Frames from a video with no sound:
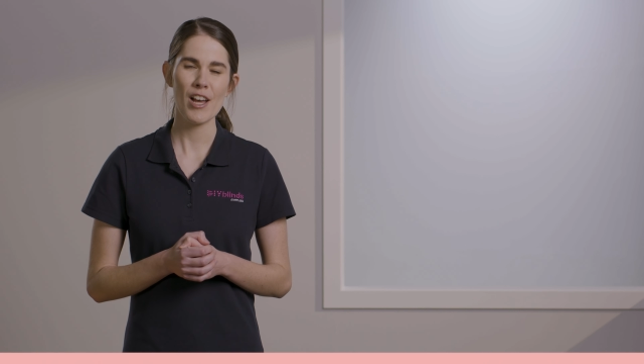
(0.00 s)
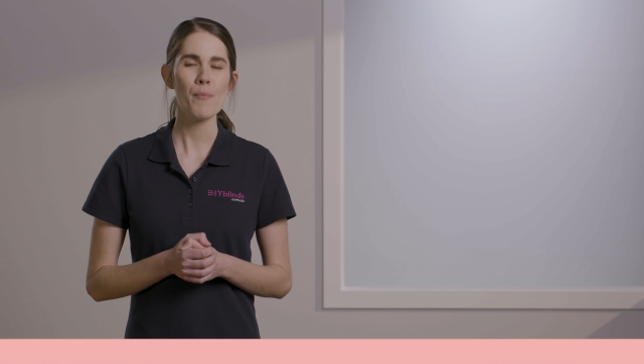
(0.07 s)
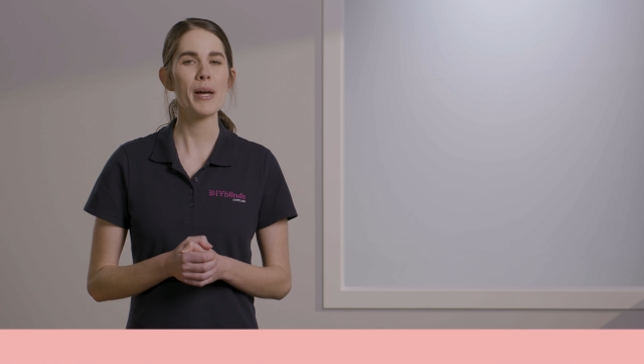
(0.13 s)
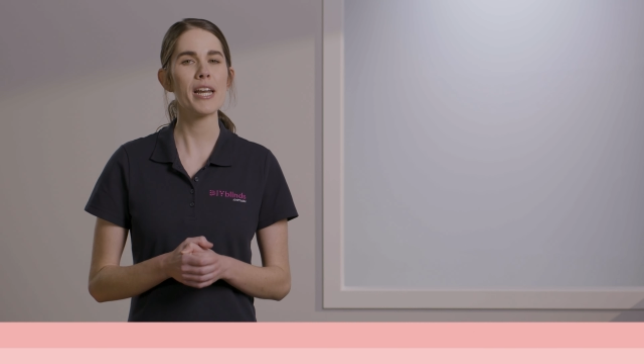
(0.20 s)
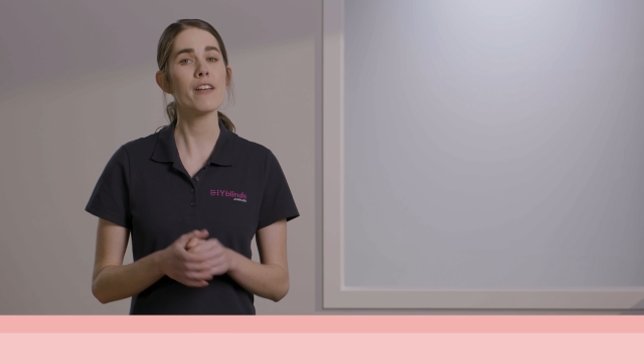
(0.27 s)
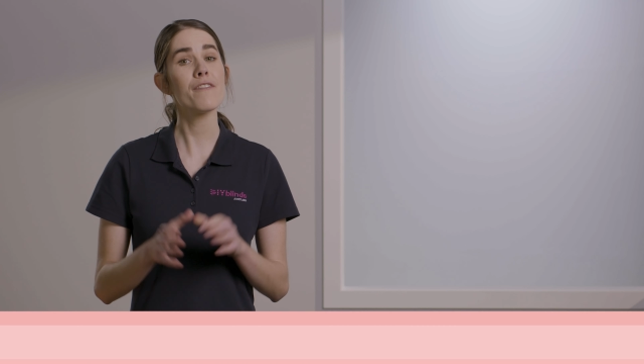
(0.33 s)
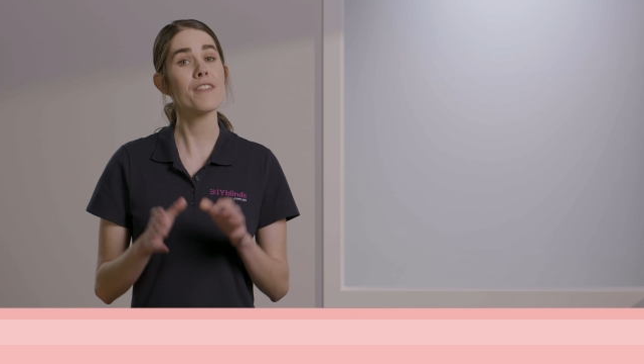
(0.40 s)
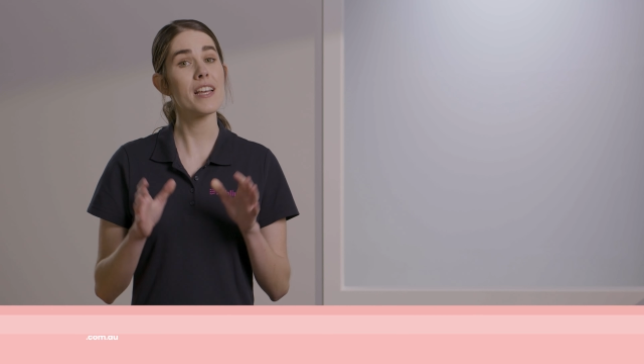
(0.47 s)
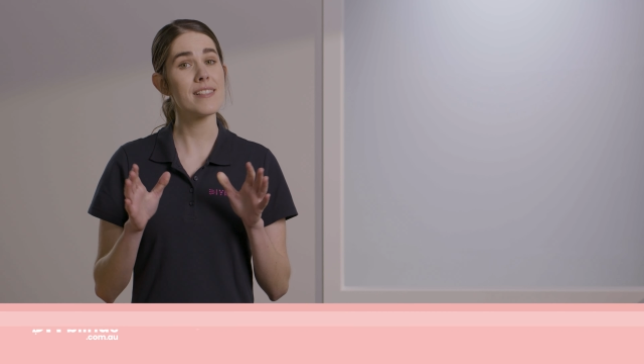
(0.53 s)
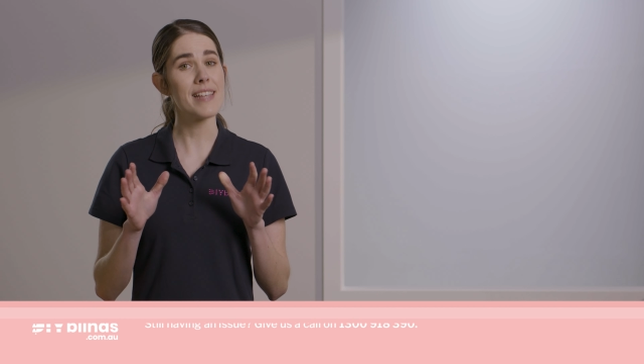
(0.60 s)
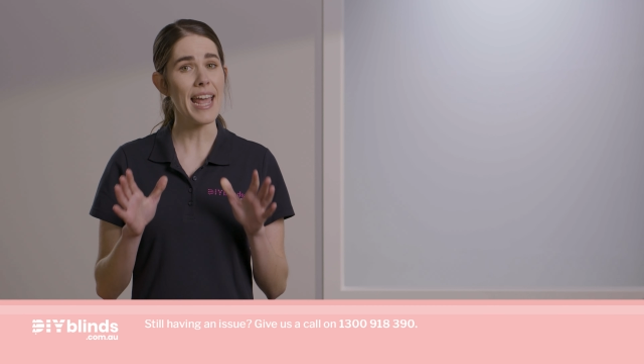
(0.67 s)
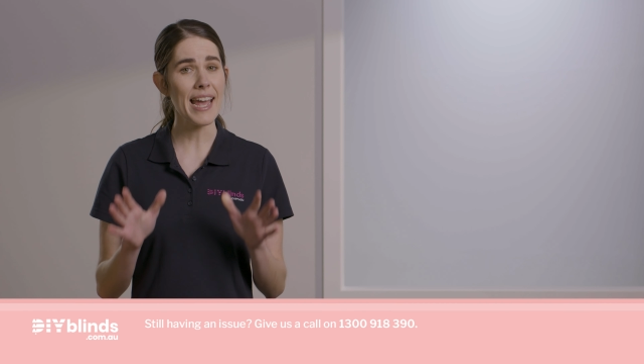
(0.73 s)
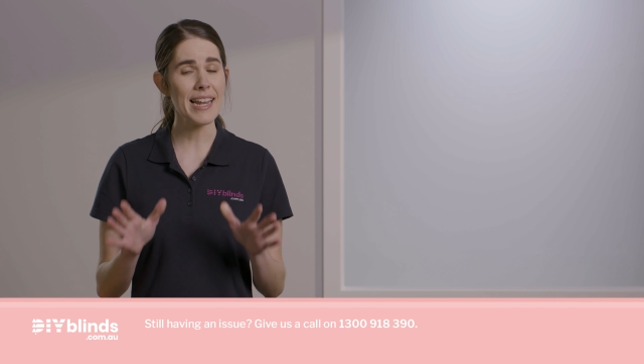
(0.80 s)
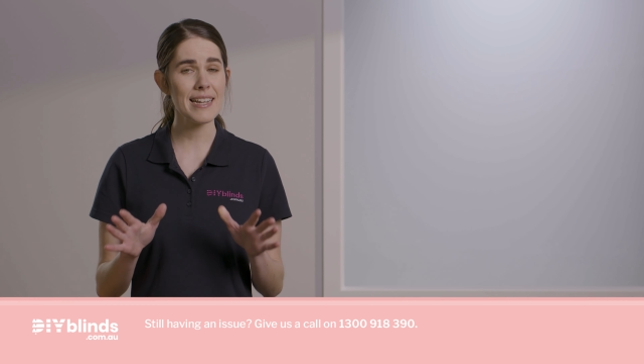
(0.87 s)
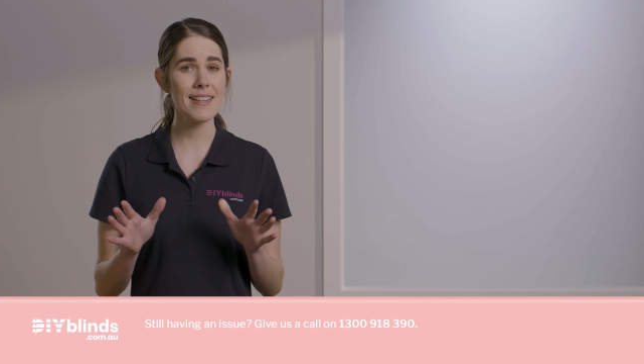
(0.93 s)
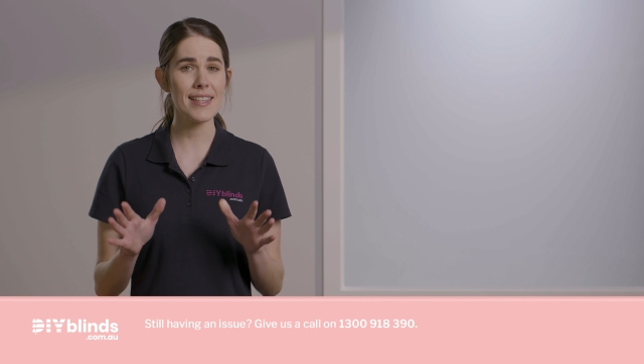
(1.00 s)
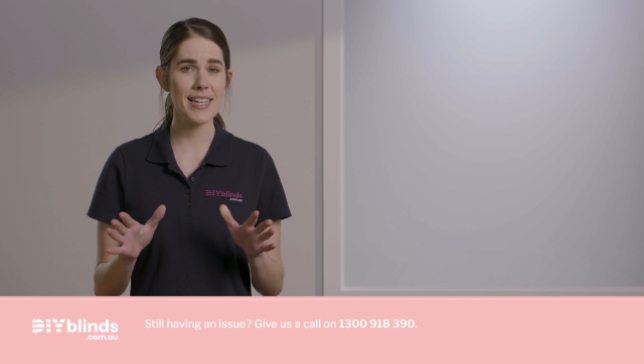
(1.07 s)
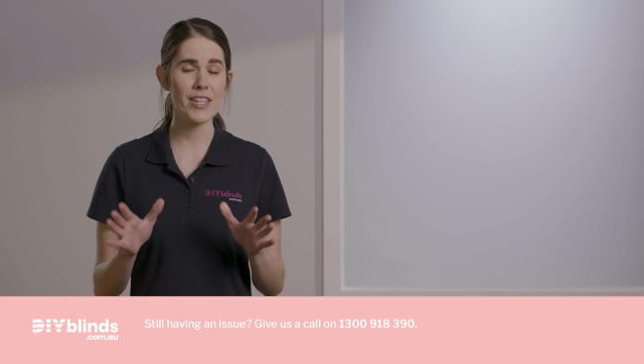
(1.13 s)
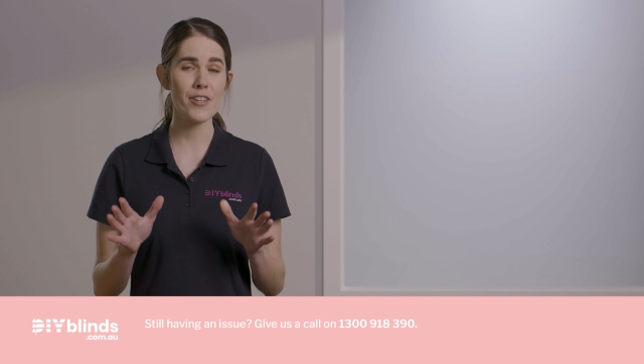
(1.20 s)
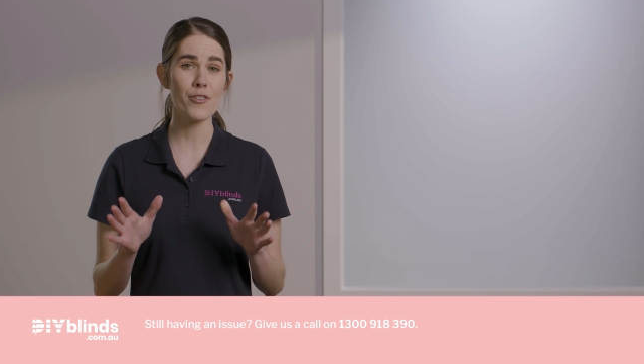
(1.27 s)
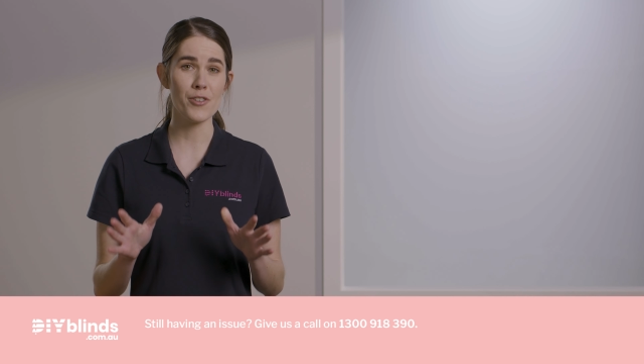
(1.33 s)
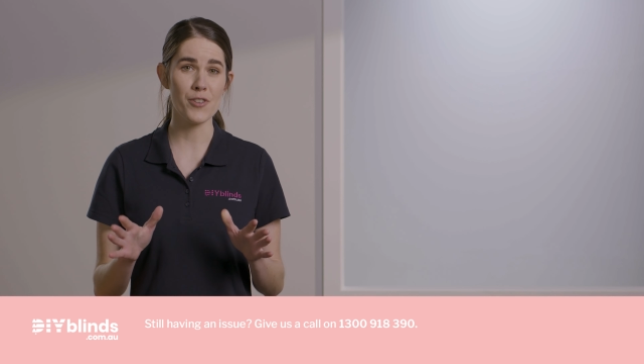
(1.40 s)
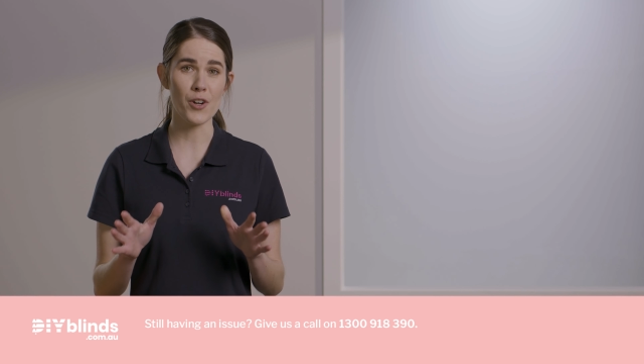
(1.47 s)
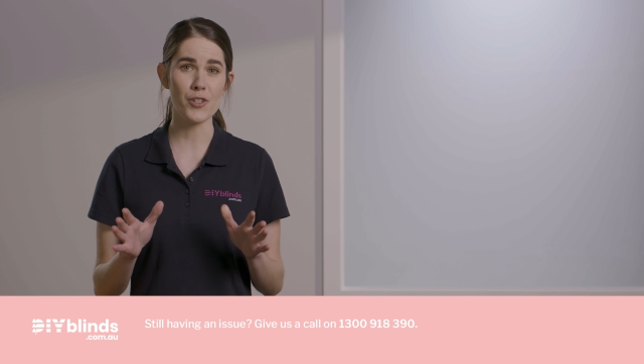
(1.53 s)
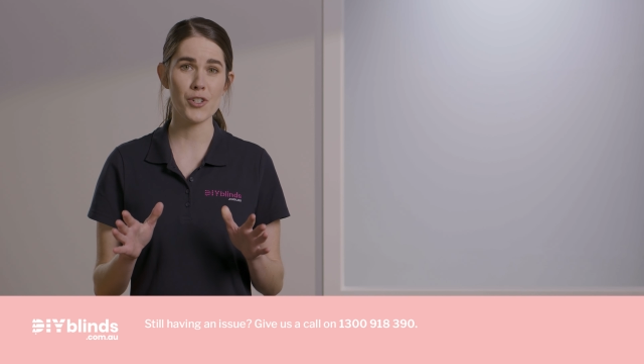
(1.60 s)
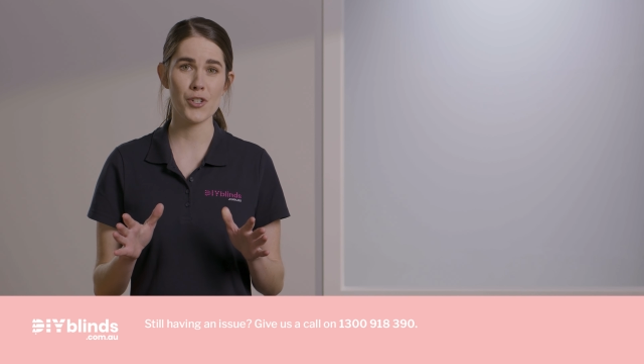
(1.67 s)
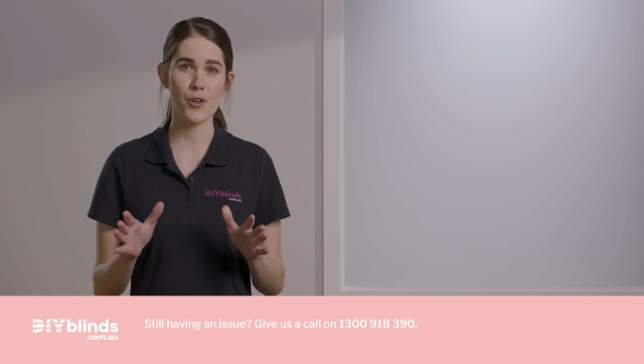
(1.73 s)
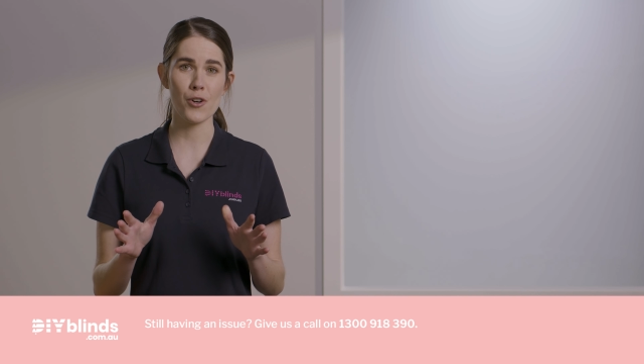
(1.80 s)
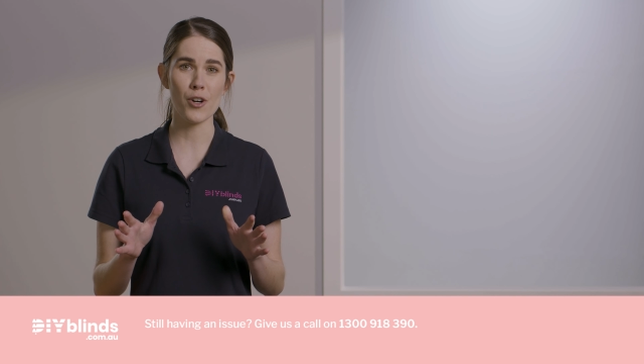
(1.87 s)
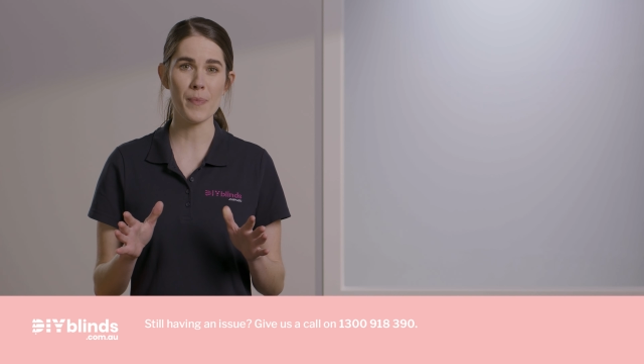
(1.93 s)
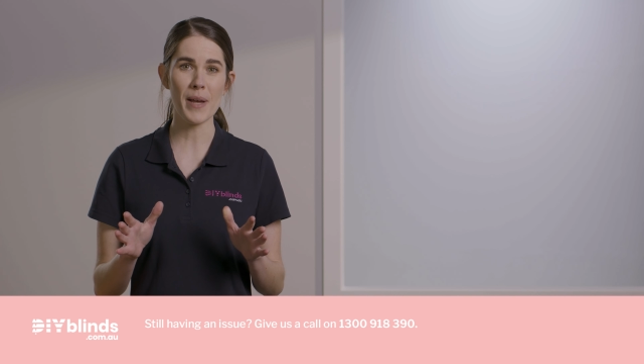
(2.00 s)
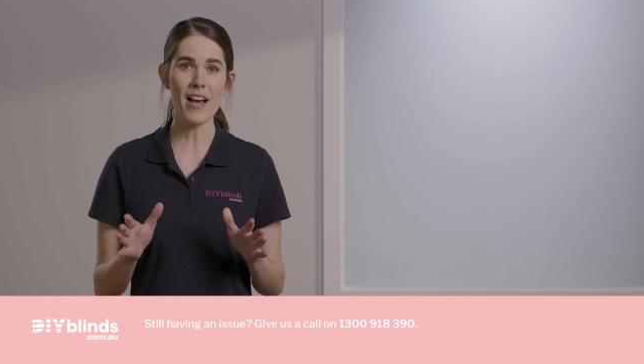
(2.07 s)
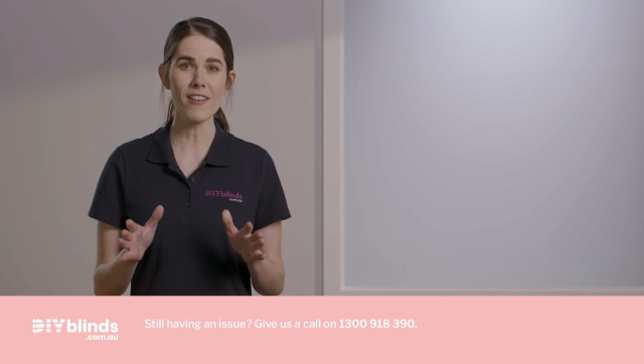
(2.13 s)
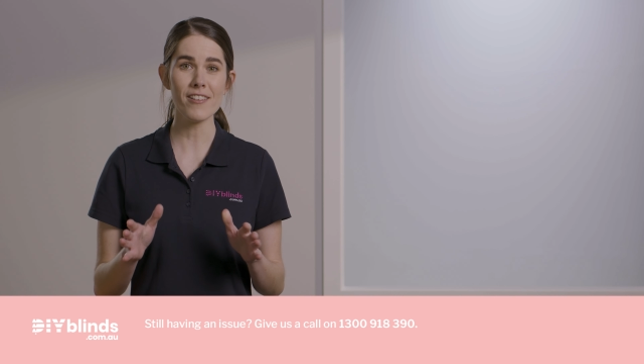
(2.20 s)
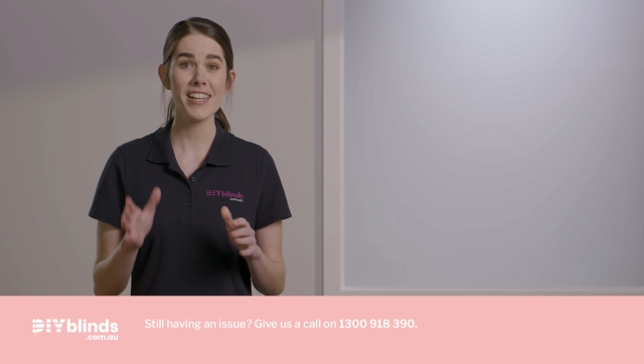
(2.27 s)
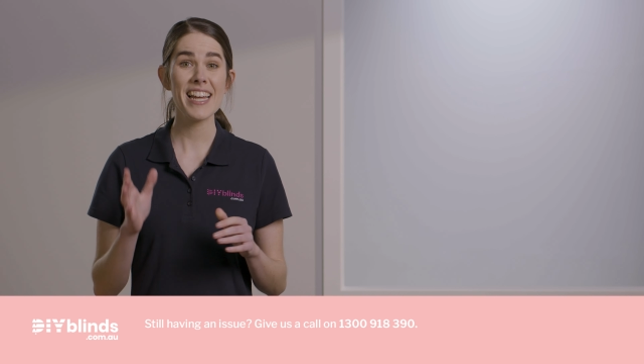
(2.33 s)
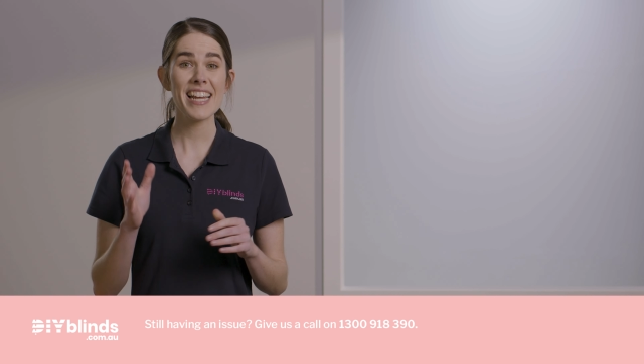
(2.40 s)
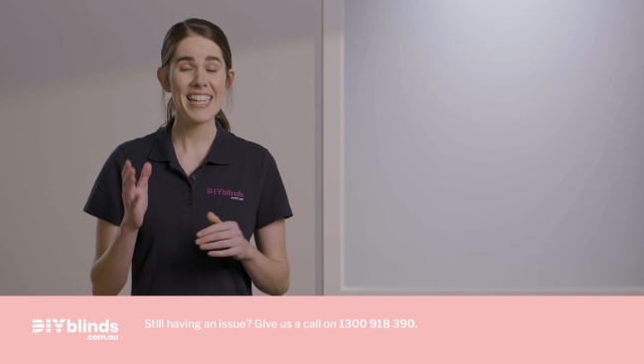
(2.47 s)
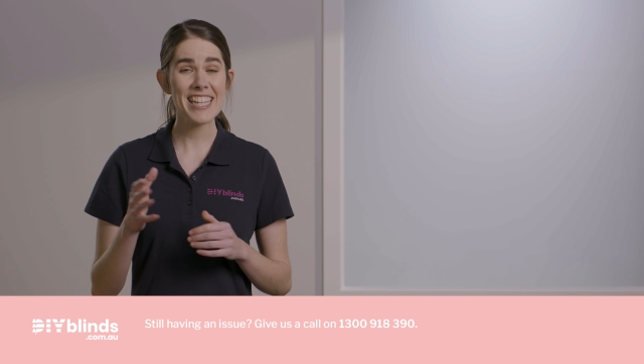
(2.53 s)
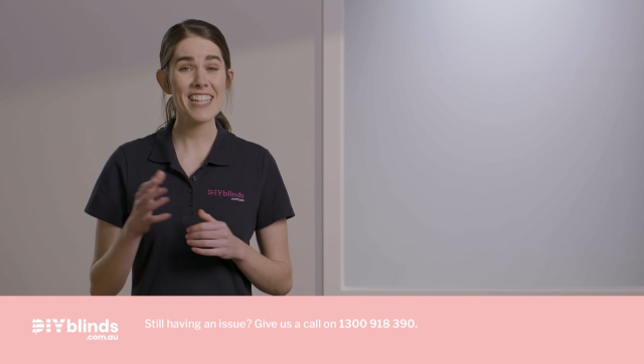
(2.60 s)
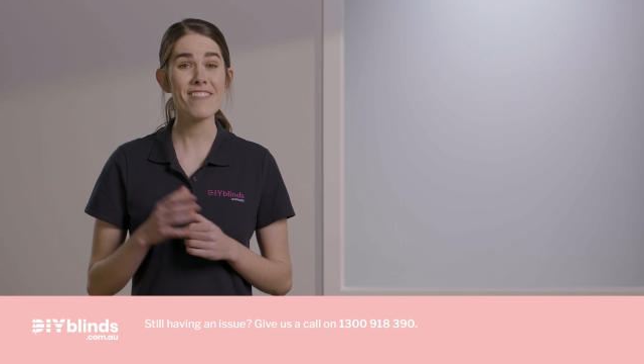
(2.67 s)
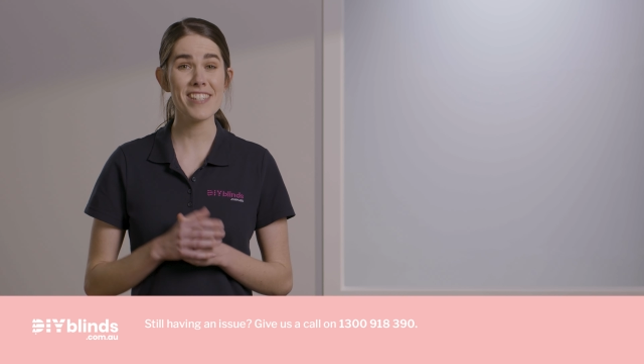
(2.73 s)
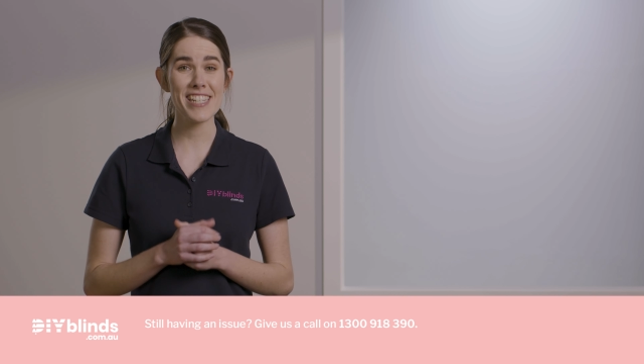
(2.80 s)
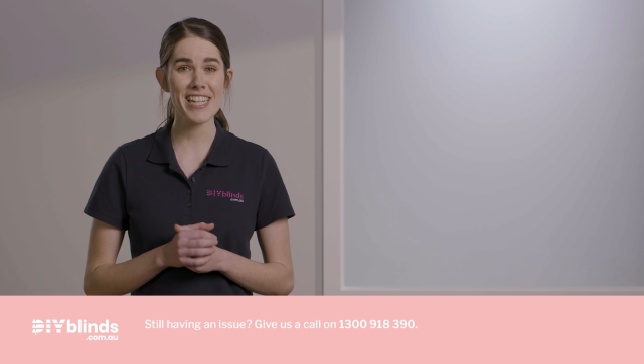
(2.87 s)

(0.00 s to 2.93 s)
But if there's anything you're not sure about, give